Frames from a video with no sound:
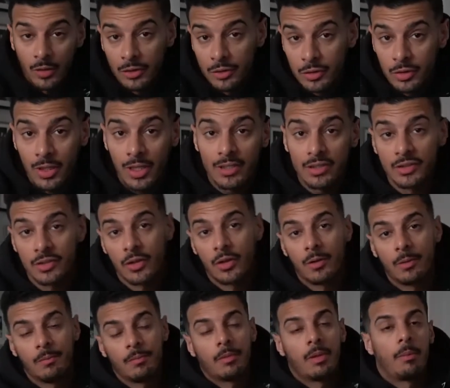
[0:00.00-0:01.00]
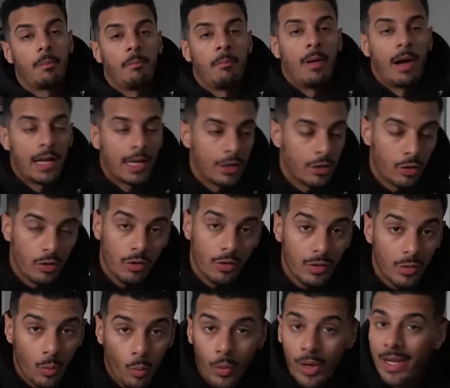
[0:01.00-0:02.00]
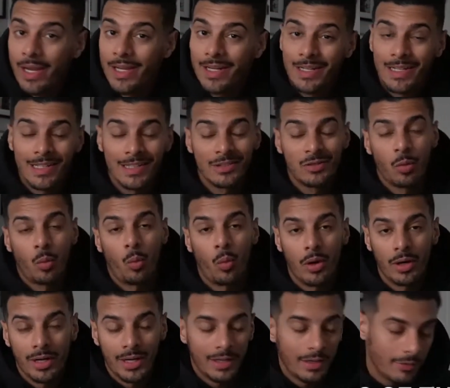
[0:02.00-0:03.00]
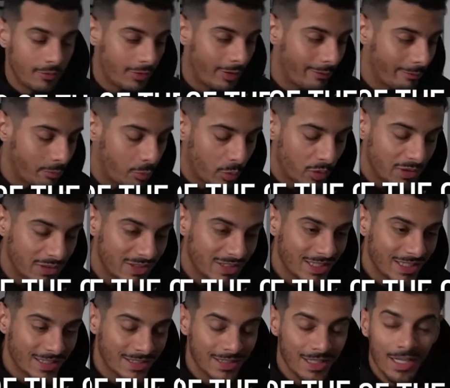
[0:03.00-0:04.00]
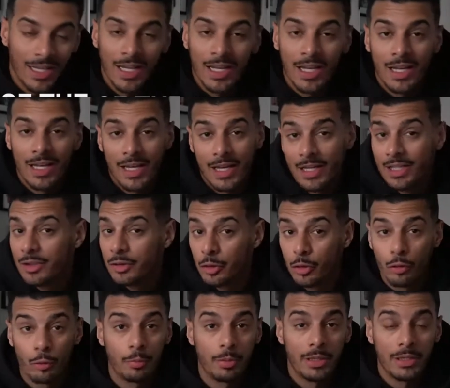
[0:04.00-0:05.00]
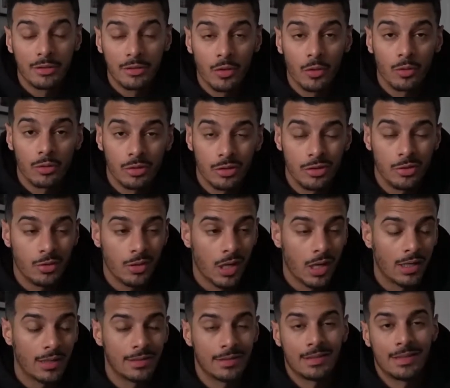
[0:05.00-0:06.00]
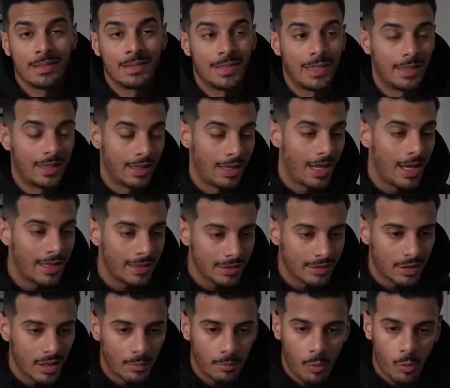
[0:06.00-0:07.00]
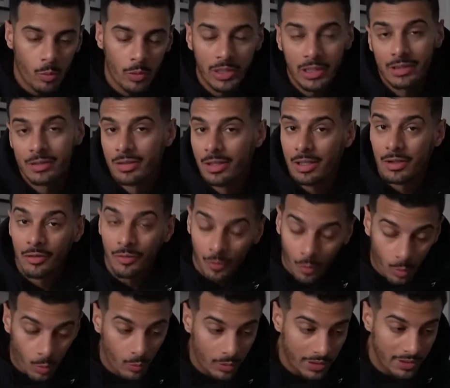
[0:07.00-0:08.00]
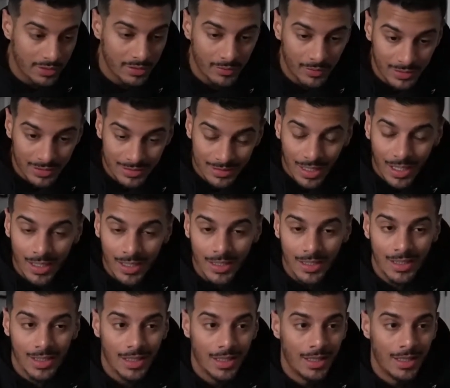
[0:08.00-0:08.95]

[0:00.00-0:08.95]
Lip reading: as you guys saw, my current weigh-in is 185.6, and truth being told to you guys is that the last couple weeks, last 4 weeks of this diet